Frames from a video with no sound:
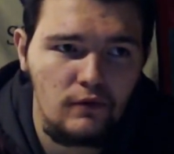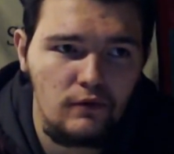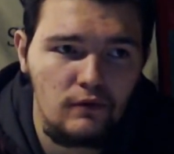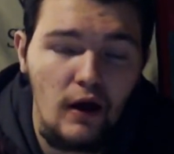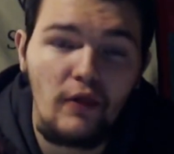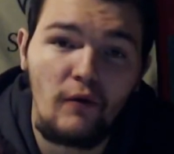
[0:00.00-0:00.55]

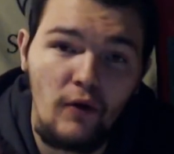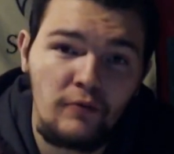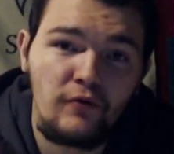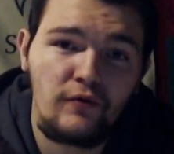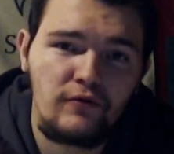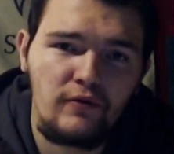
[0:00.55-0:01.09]
I know what I'm
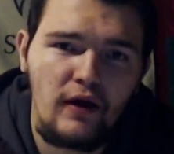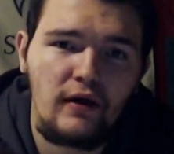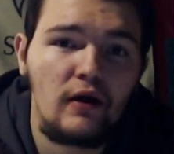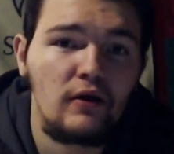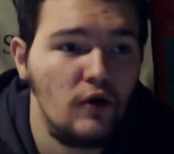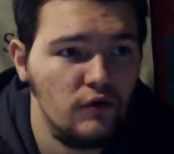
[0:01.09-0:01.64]
doing tonight. I'm
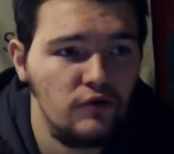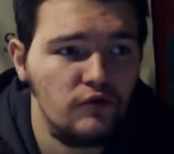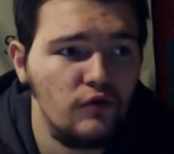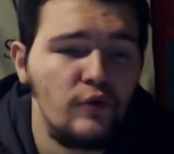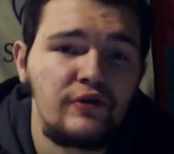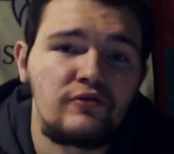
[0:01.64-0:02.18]
going to do
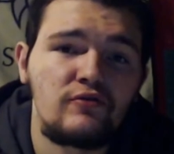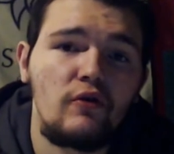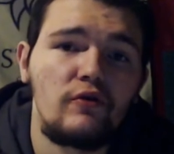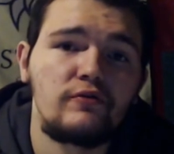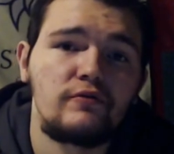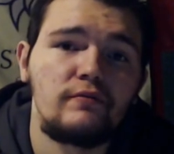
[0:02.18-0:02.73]

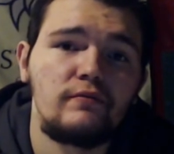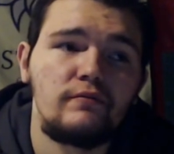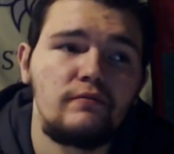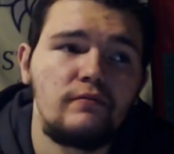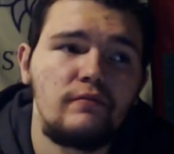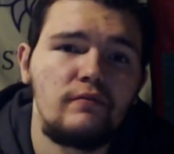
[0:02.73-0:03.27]
research
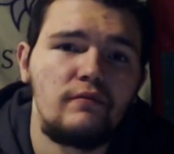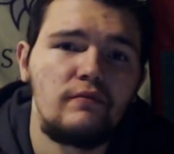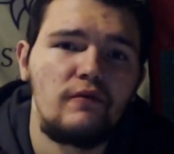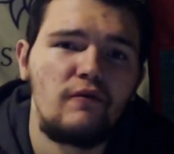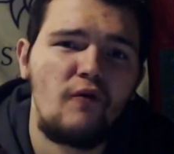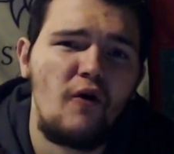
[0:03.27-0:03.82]

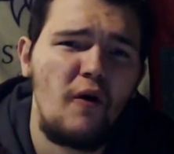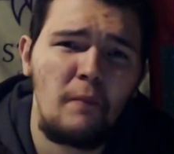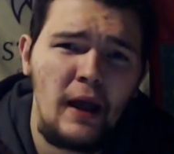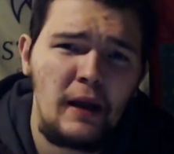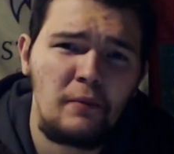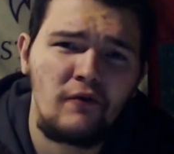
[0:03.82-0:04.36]
for a
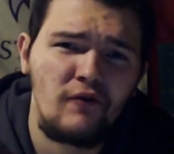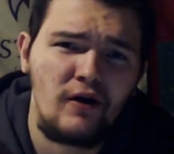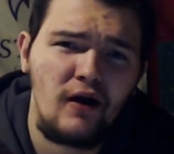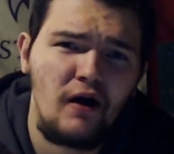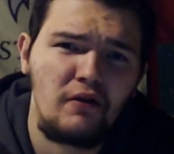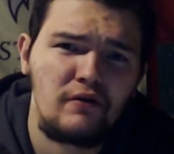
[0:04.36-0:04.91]
paper for
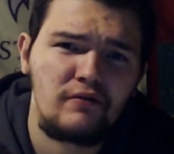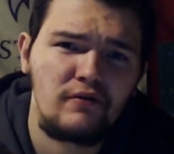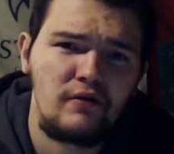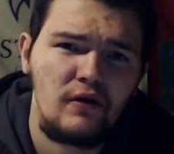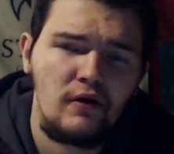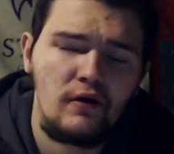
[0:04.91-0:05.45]
college.
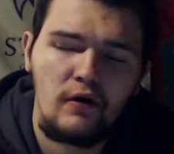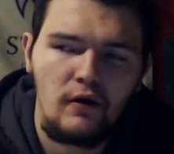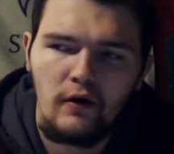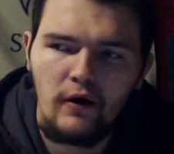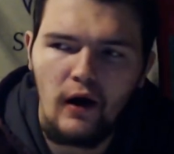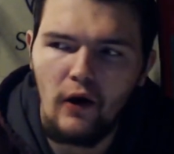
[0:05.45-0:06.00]

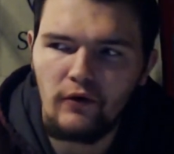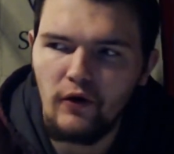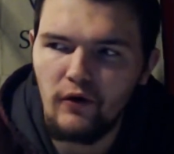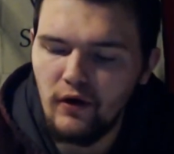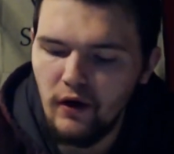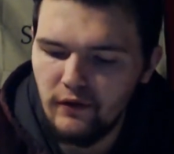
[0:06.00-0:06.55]
I don't go to
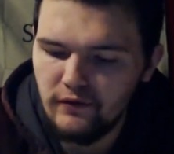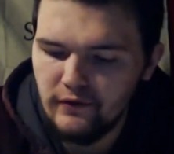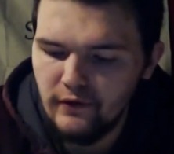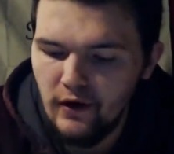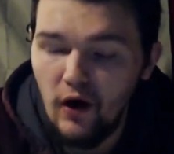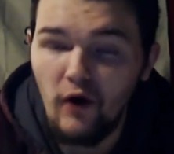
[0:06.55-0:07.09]
college.
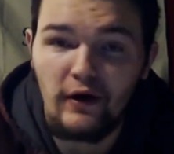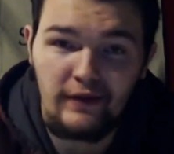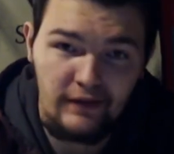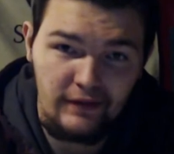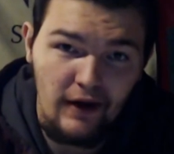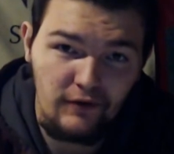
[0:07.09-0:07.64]
Okay, now
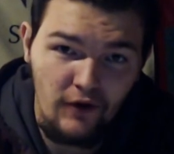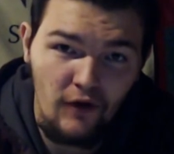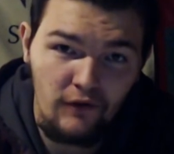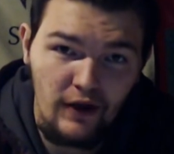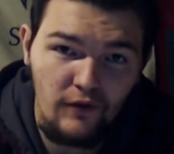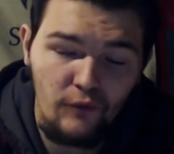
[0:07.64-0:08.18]
that was going
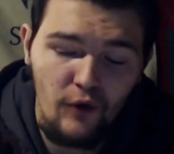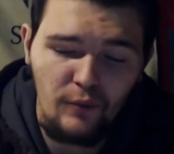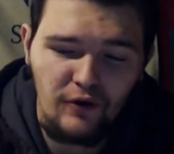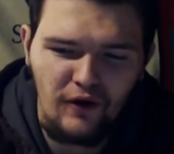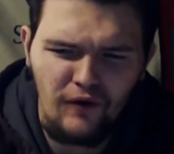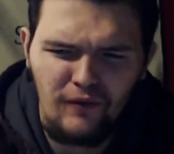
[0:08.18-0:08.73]
down the rabbit
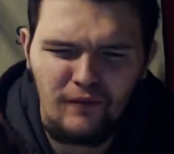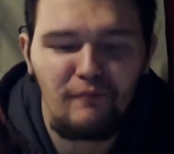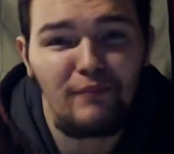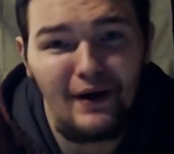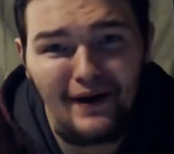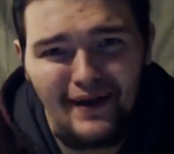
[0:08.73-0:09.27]
hole.
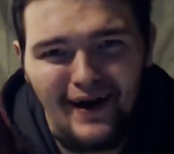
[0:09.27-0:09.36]
But